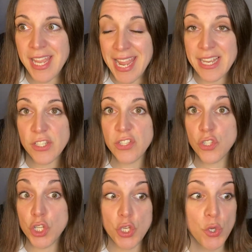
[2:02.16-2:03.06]
is
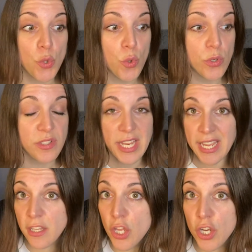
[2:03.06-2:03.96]
to
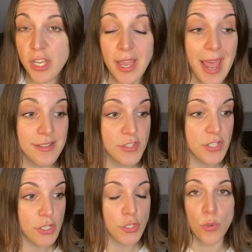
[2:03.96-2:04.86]
take a look
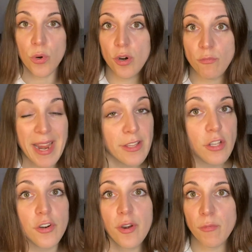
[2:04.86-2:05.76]
at your
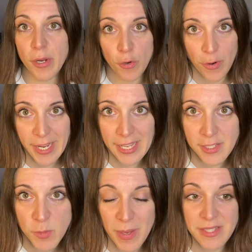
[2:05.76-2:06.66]
regular recurring
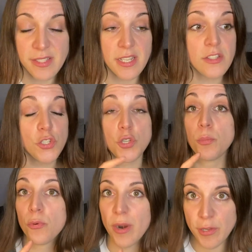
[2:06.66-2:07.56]
expenses, to
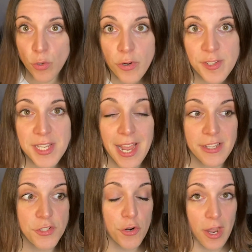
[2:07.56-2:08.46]

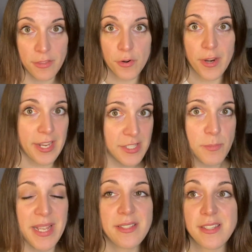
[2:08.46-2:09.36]
prioritize your other
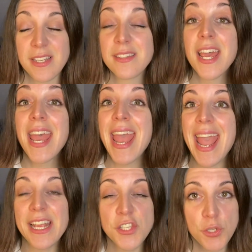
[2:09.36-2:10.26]
expenses,
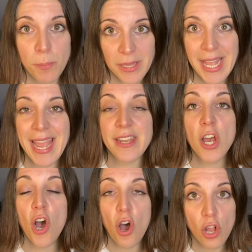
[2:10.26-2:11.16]
and to
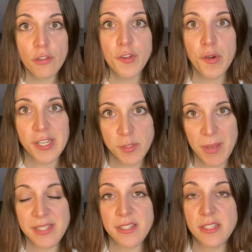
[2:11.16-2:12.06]
plan all of your
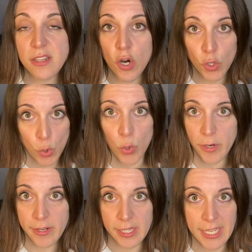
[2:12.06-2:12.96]
expenses
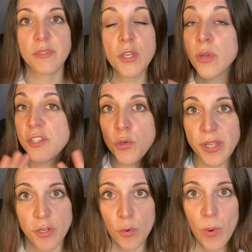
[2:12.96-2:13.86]
accordingly. You can do
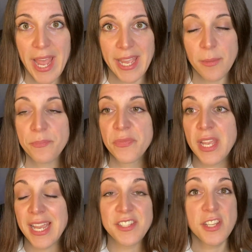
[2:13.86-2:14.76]
it your way.
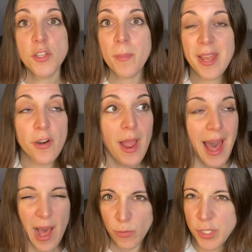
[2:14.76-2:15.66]
It doesn't matter
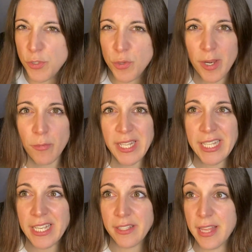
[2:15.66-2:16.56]
how you do it,
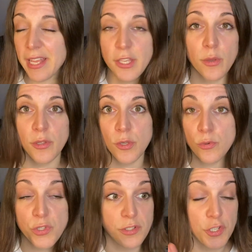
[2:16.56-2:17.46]
really. Like, you can
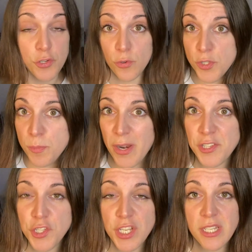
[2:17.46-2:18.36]
use a digital
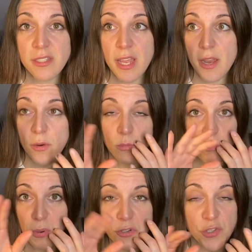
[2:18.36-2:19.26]
spreadsheet and
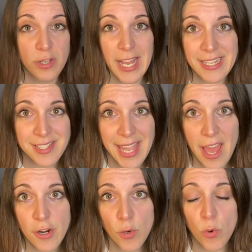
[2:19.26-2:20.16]
personalized
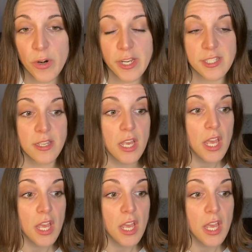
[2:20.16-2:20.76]
categories.